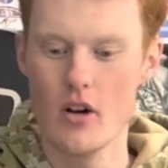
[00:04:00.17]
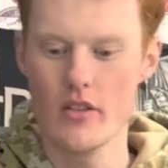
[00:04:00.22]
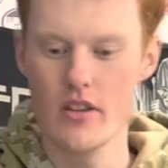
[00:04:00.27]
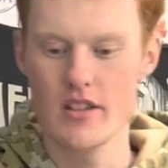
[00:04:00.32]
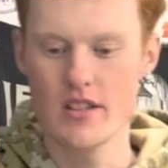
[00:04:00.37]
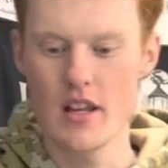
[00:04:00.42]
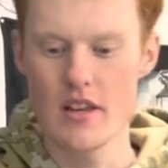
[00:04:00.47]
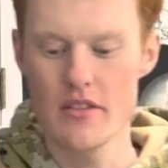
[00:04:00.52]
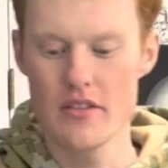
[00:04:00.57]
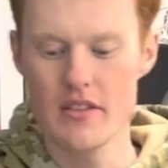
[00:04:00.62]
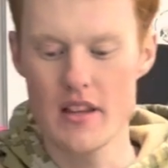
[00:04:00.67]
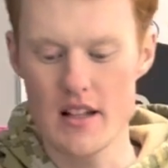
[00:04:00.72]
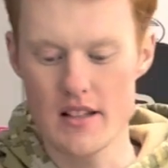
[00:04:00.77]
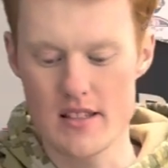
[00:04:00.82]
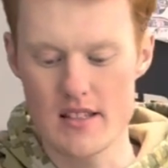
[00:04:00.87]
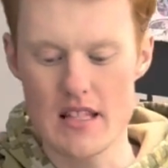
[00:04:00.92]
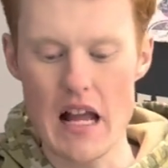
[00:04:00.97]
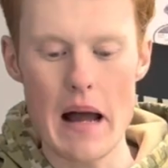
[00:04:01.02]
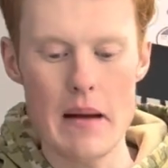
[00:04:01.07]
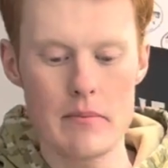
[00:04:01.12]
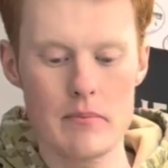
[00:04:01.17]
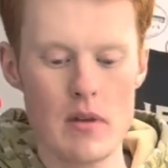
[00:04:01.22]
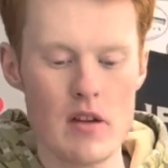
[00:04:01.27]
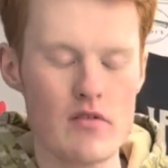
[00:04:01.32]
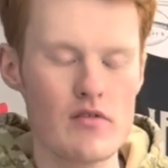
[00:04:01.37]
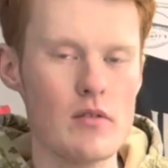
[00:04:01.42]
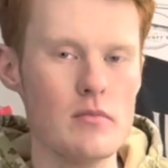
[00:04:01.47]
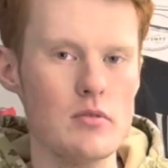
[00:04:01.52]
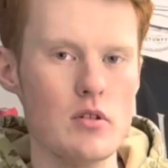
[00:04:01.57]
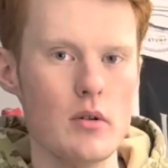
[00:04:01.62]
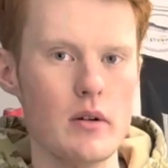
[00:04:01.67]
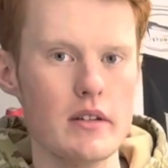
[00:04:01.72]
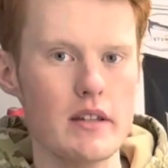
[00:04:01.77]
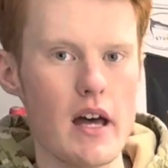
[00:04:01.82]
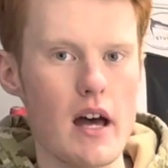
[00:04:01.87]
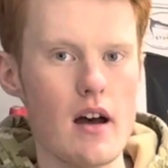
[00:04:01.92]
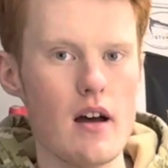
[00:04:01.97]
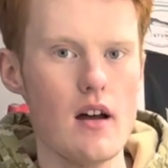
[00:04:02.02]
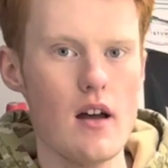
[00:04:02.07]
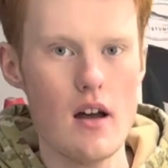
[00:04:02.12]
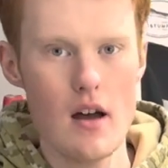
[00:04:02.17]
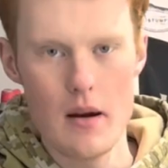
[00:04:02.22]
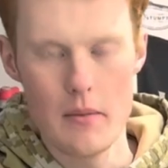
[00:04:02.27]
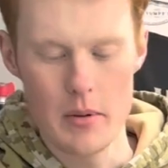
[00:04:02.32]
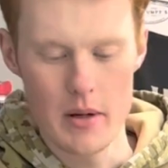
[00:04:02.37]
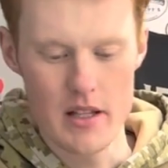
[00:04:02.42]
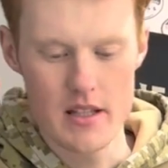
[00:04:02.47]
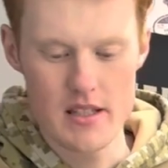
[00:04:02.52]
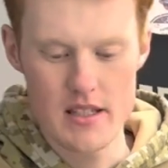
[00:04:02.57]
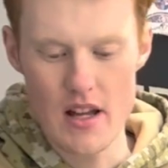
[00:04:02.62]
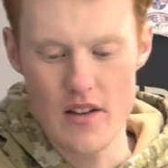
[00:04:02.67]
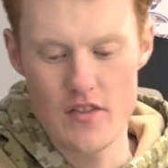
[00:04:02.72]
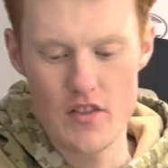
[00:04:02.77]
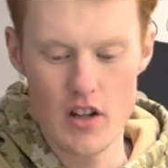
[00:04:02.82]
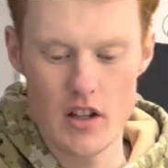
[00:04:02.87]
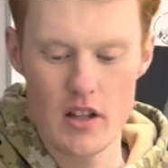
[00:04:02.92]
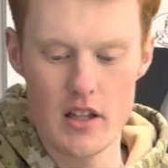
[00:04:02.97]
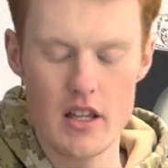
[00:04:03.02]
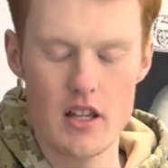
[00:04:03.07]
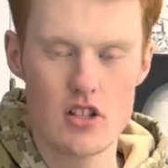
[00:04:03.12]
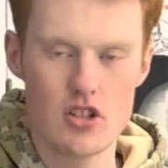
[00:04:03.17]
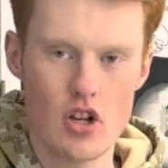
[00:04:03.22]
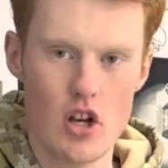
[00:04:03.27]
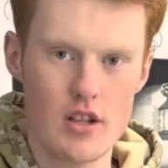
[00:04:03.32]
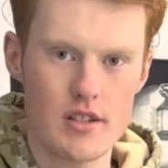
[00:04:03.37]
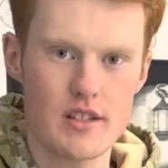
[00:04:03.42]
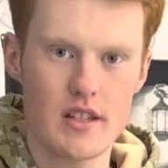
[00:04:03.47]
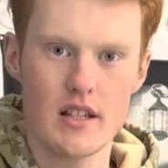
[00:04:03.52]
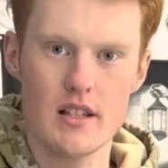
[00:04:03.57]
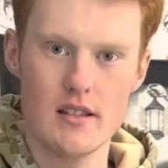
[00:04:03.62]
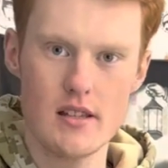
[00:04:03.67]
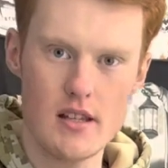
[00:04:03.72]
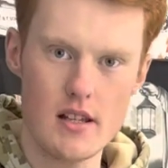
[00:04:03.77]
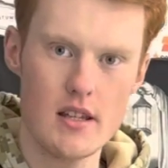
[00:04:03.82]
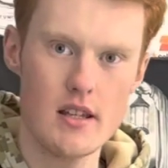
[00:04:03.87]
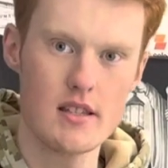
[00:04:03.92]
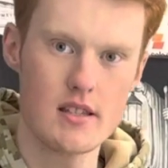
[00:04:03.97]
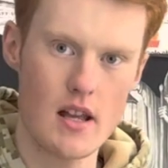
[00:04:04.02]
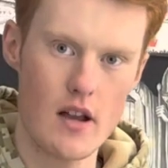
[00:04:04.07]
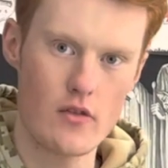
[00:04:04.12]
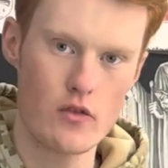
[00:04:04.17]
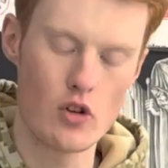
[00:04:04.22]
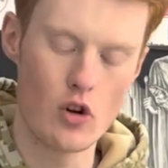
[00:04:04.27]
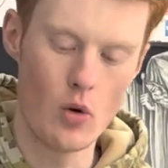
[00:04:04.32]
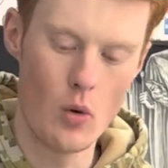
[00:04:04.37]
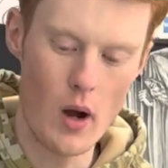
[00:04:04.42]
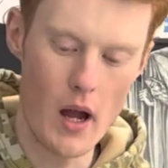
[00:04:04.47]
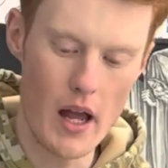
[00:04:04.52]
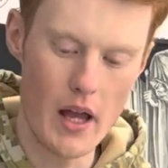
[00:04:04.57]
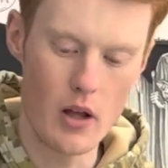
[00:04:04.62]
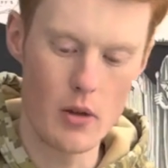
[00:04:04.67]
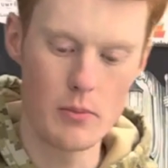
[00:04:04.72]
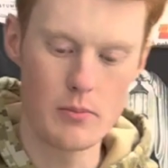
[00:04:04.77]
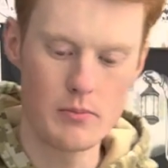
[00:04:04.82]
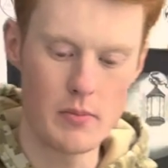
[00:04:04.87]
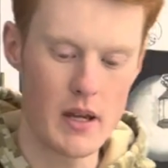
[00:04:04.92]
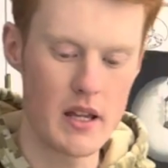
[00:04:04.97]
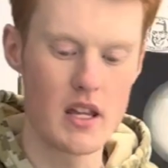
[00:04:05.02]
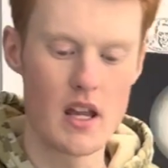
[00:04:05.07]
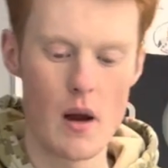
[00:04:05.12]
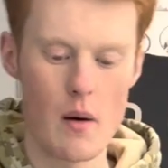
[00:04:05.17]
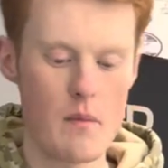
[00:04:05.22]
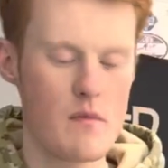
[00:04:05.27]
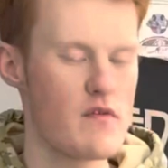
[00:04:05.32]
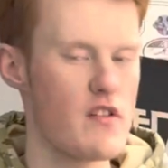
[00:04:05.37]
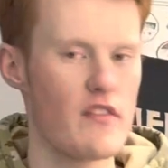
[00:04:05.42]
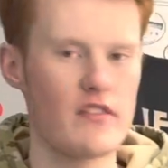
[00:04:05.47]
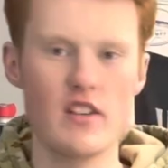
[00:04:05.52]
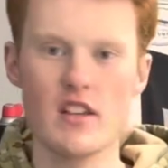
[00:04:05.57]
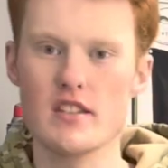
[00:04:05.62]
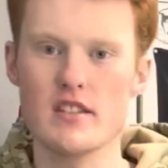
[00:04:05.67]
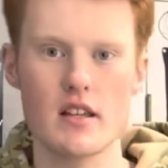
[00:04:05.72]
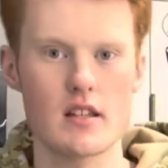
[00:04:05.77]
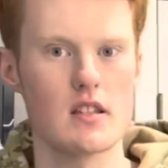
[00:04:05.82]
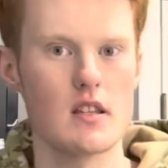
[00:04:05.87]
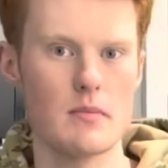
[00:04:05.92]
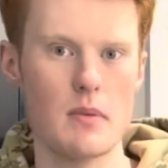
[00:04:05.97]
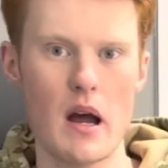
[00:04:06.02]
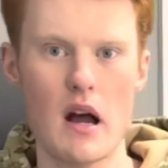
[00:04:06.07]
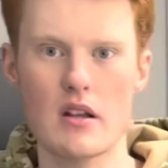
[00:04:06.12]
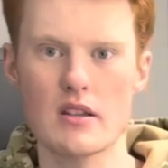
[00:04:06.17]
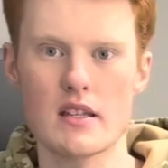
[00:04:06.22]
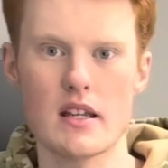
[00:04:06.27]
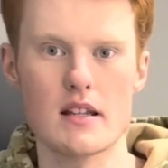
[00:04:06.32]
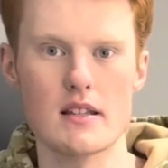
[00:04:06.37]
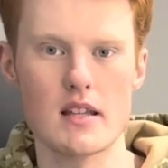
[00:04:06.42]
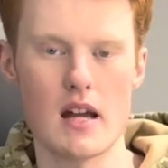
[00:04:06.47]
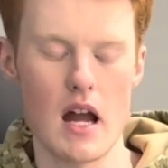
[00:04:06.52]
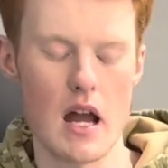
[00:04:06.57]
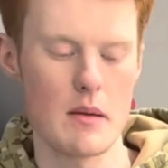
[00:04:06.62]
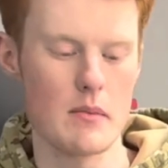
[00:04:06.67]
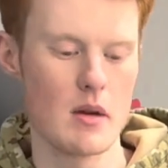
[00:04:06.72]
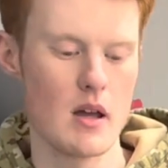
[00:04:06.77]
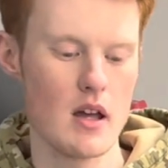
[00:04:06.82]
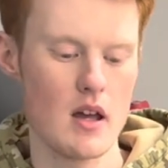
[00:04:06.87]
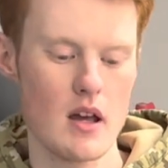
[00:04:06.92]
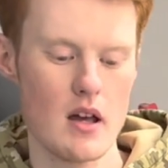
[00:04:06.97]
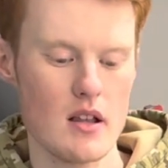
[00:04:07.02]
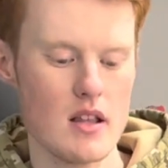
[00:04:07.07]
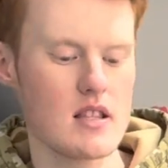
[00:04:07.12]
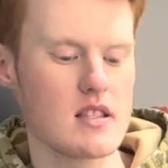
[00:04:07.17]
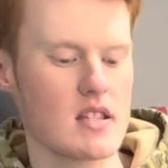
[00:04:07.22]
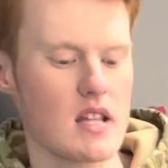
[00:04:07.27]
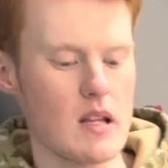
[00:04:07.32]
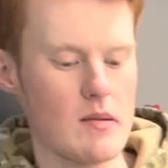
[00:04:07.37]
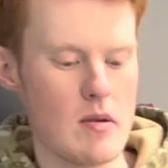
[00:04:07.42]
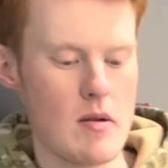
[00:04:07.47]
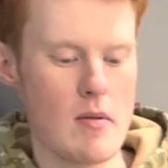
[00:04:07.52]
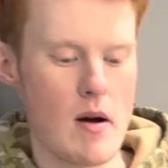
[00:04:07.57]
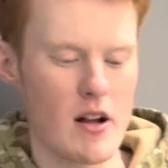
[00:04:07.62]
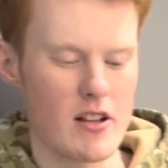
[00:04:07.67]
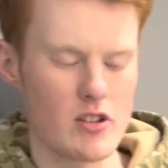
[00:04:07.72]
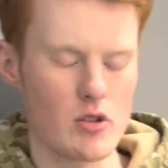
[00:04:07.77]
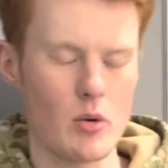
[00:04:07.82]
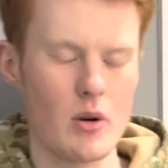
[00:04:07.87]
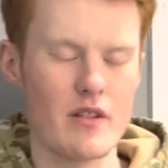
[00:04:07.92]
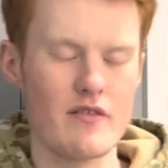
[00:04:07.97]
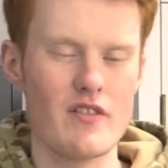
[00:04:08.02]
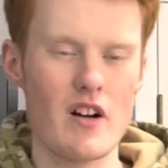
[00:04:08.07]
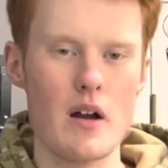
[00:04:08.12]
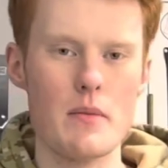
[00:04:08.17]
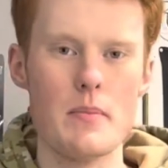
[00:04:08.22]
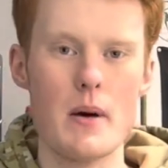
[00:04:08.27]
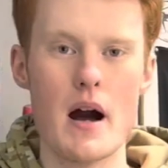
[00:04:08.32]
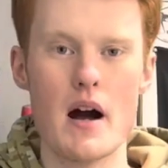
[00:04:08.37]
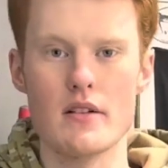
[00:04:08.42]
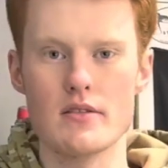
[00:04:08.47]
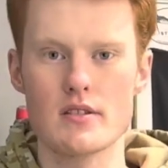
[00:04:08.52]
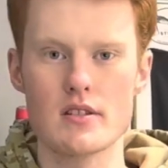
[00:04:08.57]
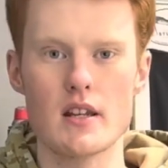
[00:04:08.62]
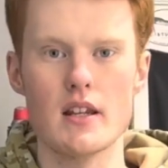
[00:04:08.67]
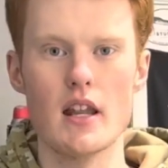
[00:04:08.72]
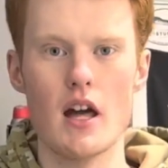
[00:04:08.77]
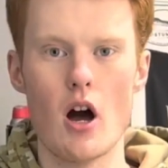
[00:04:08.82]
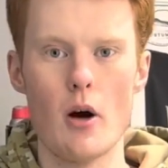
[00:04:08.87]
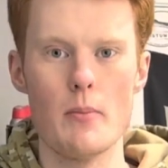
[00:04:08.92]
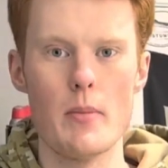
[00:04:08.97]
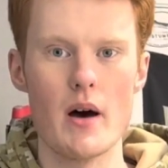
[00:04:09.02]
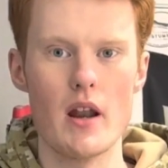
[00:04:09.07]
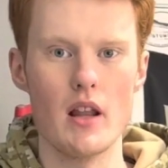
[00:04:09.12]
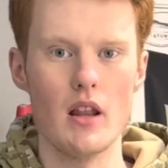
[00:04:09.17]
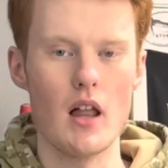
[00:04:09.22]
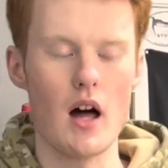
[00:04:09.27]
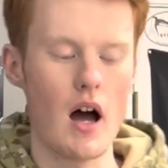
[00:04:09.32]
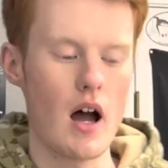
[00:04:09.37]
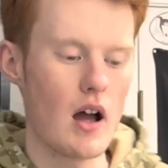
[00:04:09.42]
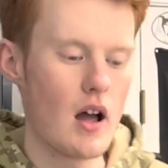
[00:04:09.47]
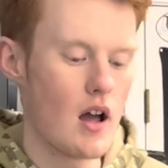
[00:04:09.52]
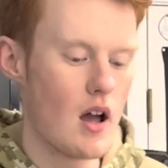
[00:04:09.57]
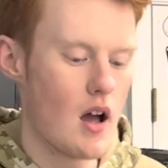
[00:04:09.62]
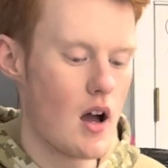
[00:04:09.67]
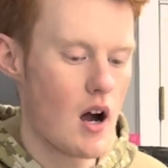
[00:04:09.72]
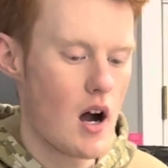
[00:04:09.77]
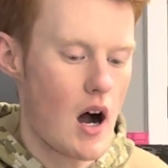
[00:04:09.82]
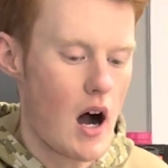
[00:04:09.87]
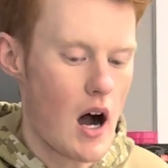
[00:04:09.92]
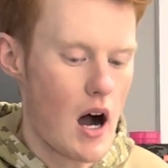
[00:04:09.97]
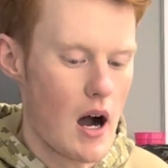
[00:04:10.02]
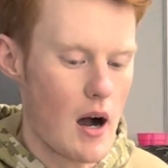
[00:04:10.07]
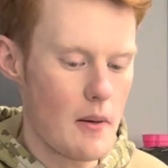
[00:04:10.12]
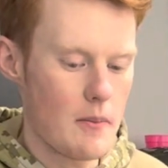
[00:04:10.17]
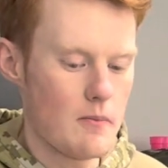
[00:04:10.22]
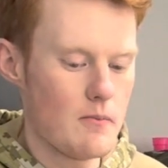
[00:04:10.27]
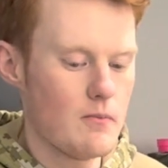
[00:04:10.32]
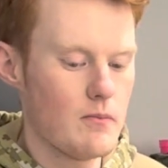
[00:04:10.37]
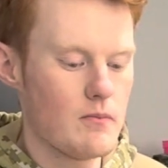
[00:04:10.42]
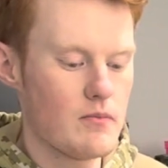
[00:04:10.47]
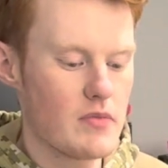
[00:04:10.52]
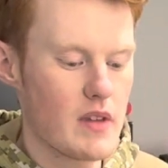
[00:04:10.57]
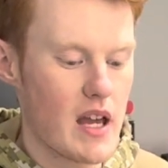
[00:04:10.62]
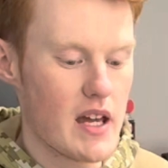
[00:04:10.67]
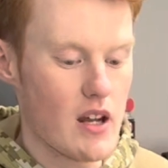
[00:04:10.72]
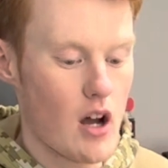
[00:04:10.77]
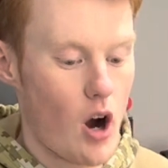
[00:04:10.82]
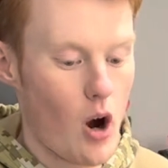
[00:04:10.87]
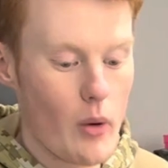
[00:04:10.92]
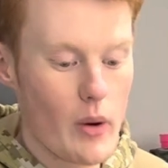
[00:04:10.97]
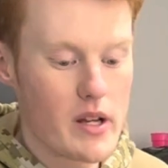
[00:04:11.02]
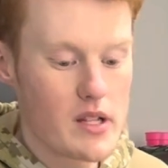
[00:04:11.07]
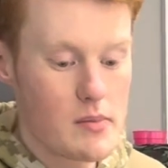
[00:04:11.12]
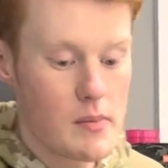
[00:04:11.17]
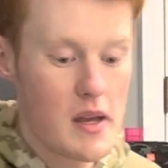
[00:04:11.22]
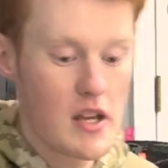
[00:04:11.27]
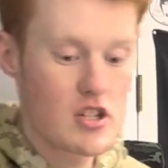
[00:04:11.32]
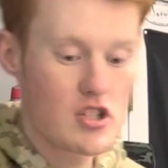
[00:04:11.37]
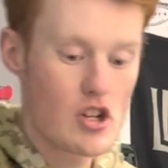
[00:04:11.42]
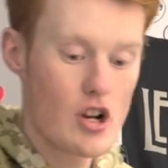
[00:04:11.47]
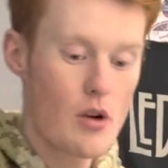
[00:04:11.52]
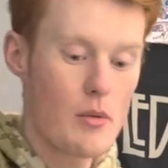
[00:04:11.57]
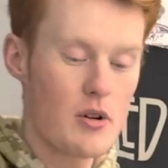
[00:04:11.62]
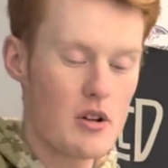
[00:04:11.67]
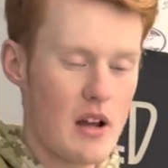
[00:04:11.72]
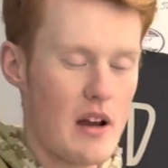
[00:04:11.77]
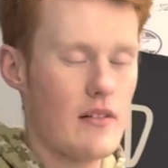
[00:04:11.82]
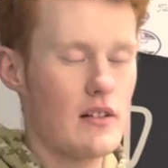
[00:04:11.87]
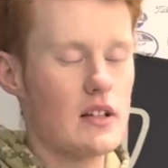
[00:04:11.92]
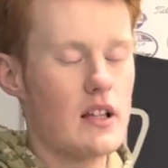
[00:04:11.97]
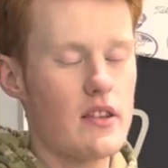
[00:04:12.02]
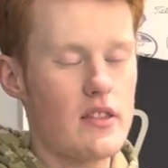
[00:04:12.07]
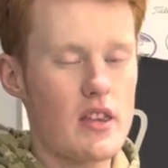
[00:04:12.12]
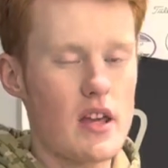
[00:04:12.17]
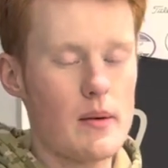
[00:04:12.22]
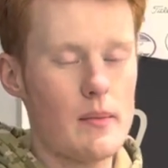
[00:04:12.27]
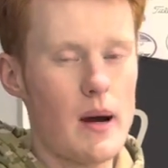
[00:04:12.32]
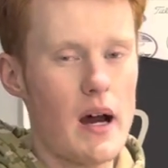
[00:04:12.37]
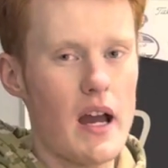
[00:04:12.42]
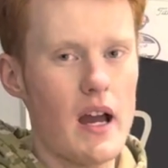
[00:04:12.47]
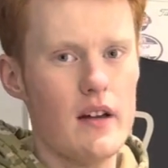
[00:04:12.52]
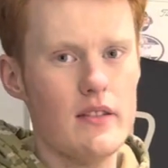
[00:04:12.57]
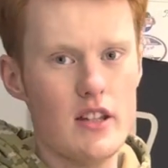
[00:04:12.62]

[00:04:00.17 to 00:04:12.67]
there's nothing that's stopping me from doing that, but it's definitely exhausting and tedious after a while, picking up 50, 60 pounds at a time. This is gonna be about 25 pounds. It's gonna help out a lot. And always make sure when you have a lithium ion